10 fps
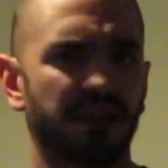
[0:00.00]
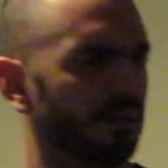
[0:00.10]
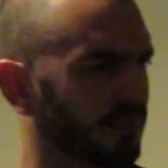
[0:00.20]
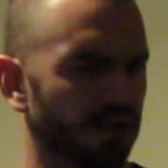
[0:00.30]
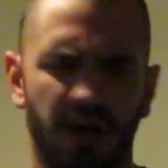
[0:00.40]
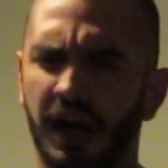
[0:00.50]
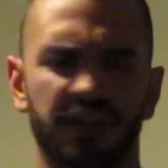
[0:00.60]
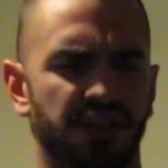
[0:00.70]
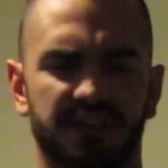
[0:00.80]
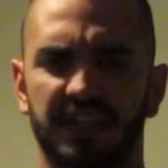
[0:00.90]
The
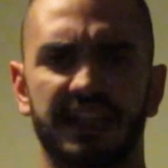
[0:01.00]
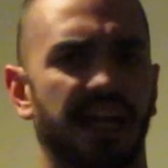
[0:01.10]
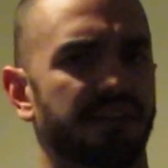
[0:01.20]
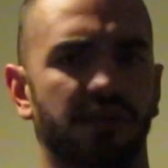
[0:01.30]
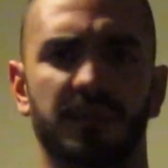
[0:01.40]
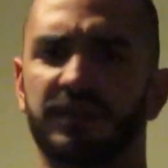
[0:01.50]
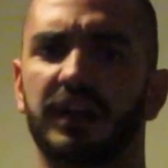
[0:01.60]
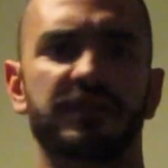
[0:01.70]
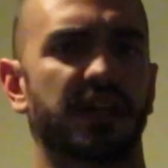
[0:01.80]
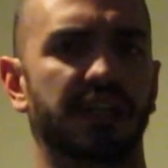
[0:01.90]
meteorologist said, yeah, it's going to be
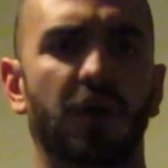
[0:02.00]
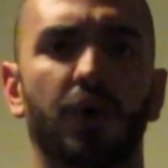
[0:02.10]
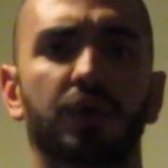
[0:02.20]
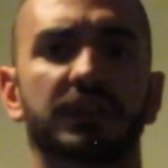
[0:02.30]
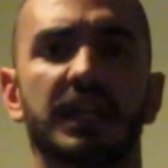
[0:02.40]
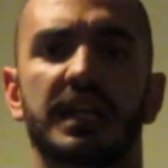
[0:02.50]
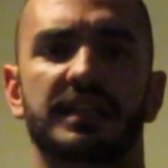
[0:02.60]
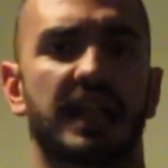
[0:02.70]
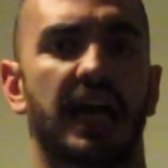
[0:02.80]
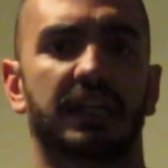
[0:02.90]
very, very cold.
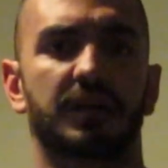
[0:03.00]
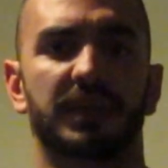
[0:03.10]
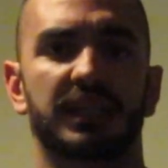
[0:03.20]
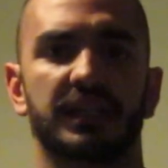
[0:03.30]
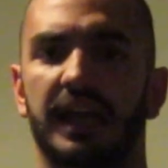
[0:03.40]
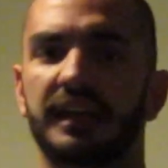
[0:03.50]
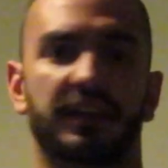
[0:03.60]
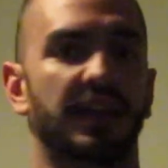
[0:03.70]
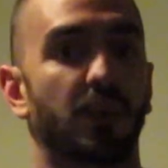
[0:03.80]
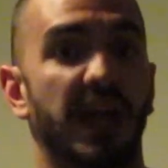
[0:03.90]
It's not going to be
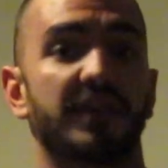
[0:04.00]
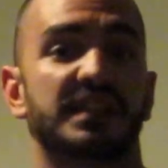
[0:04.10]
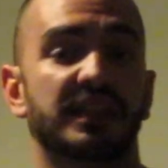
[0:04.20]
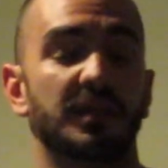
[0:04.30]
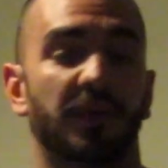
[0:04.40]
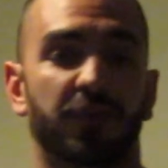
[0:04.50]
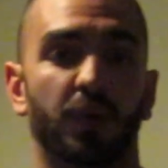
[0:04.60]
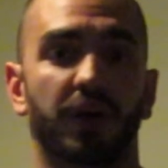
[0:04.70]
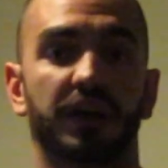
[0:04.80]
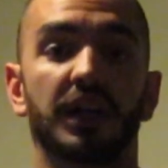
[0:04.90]
anything that we haven't seen
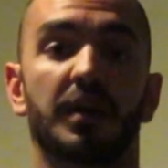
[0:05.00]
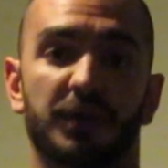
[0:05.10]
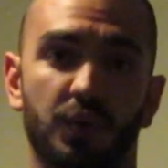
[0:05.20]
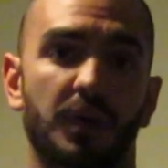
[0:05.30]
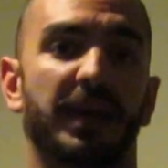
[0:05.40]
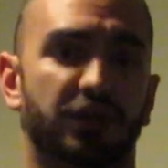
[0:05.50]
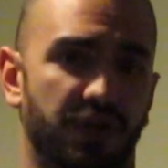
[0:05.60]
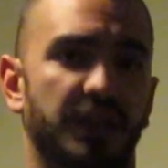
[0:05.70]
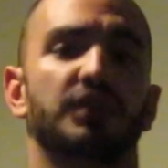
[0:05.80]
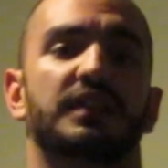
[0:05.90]
before, but you want to make sure
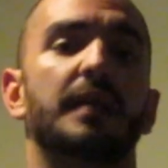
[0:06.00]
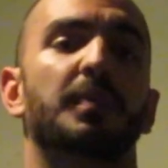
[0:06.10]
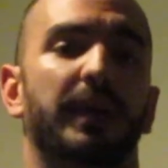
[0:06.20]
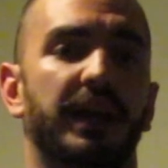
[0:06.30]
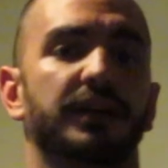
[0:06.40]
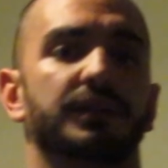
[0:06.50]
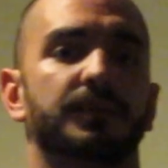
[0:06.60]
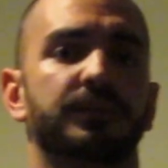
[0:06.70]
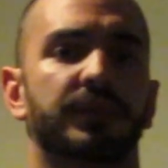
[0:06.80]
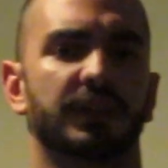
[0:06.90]
that you stay prepared.
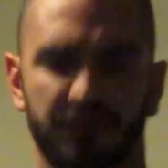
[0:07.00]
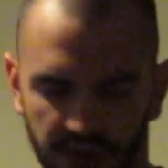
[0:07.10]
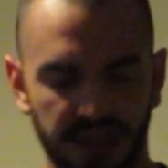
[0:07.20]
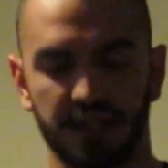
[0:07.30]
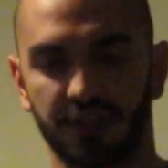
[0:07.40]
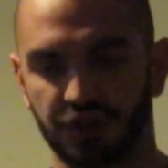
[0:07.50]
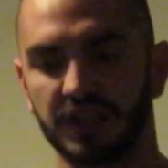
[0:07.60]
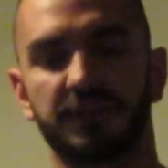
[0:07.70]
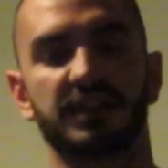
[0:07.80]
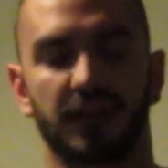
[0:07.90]
So the Indian
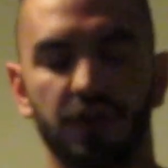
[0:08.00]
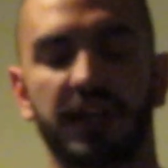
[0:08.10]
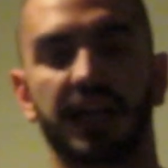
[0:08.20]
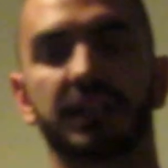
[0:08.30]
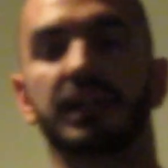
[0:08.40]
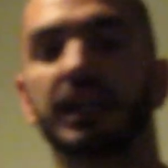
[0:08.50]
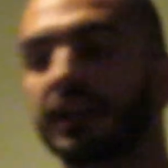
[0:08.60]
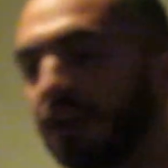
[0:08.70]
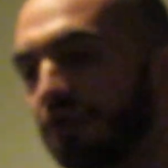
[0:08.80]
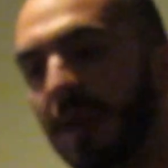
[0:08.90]
chief, he said, okay.
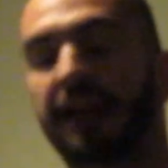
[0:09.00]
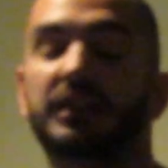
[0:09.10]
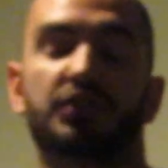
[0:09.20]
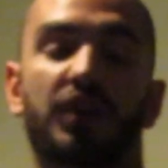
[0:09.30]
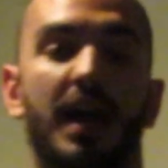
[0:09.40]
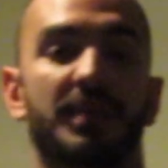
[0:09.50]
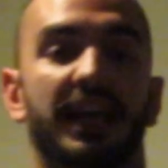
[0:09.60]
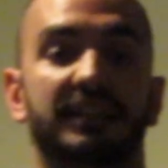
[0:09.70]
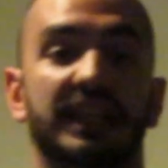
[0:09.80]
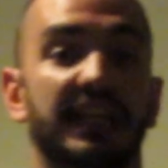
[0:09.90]
Goes back to the tribe the
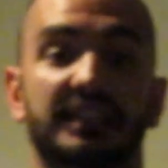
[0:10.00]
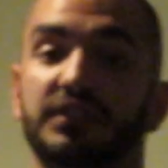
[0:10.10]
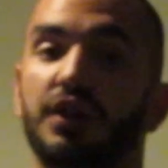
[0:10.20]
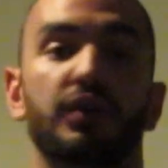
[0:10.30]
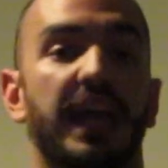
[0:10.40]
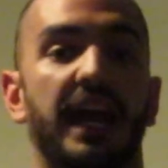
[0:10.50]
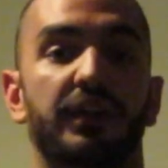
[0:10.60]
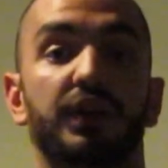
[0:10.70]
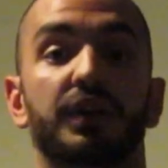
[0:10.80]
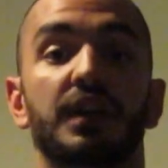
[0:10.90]
next day. He says, go
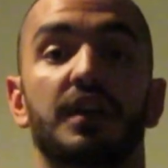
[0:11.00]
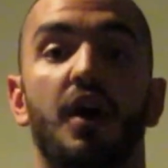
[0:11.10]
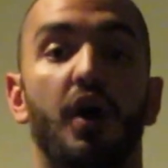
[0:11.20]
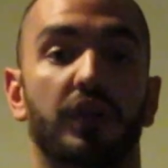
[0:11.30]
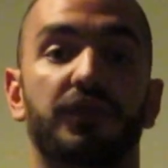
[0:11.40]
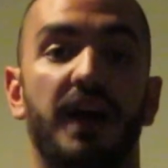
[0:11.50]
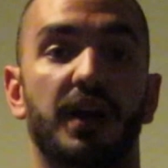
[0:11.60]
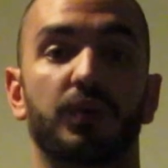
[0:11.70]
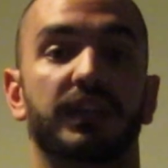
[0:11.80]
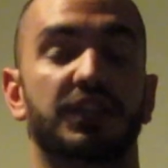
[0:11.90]
gather all the
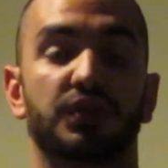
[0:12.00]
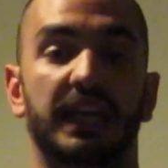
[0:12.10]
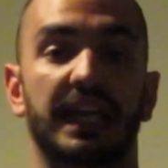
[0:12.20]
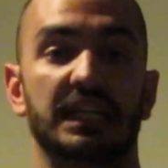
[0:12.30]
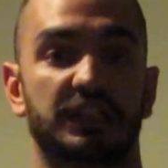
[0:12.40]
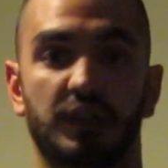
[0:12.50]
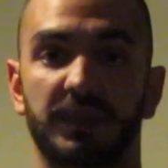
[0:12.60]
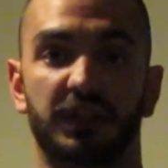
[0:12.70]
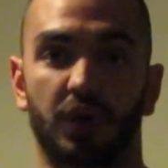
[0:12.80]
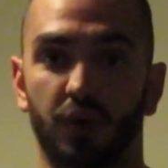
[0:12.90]
firewood that you can. It's going to
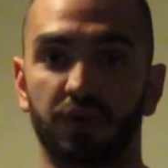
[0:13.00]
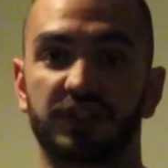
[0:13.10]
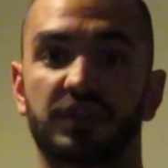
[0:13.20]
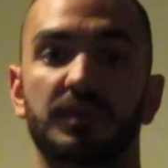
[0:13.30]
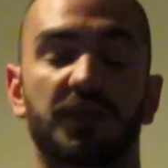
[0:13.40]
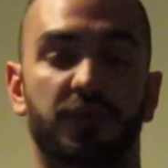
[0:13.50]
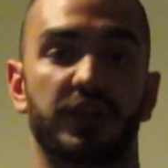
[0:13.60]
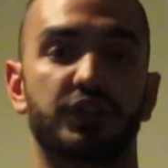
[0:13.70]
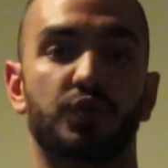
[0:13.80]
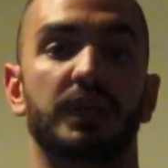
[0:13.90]
be cold. It's going to be
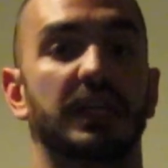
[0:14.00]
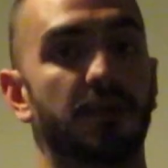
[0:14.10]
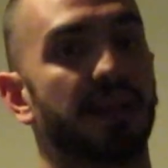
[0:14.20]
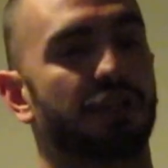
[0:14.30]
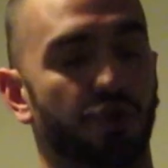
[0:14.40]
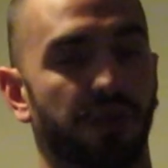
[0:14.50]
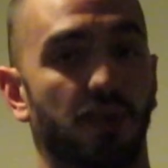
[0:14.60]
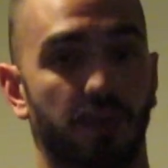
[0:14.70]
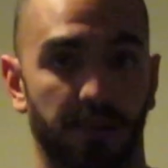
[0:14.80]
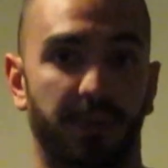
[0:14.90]
frigid. We need to make sure
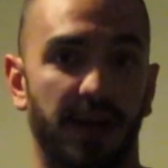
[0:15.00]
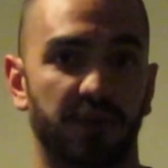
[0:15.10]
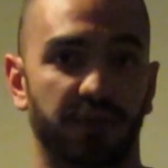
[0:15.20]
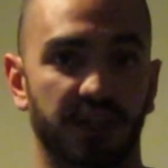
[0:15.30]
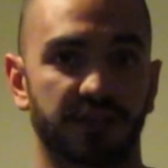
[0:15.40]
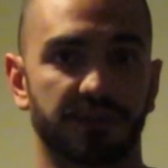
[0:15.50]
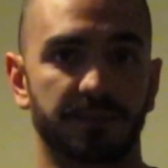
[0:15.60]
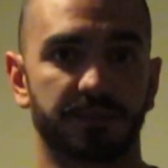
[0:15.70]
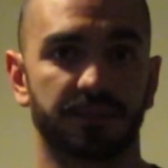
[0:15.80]
that we're prepared for this.